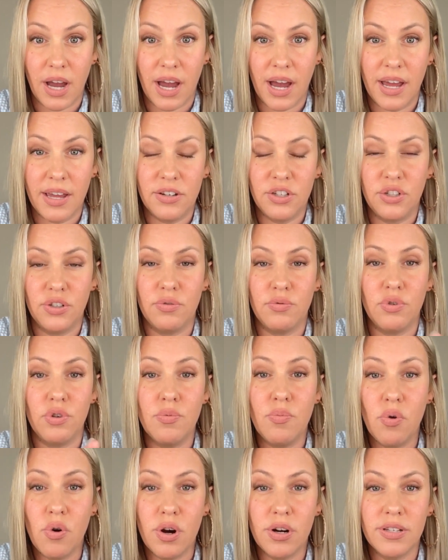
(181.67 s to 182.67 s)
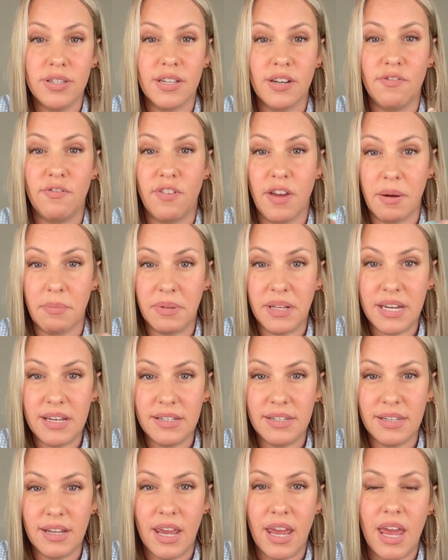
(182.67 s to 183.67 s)
I shoot newborns and
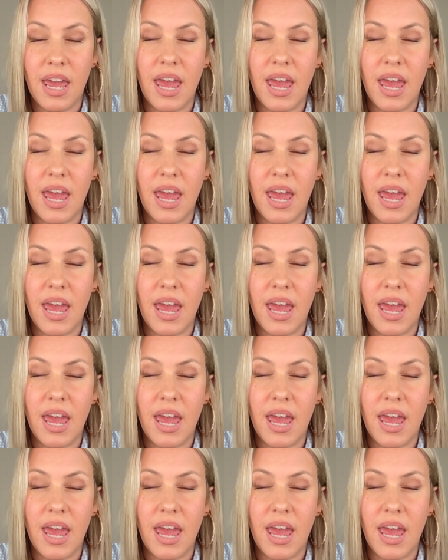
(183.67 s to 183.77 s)
families.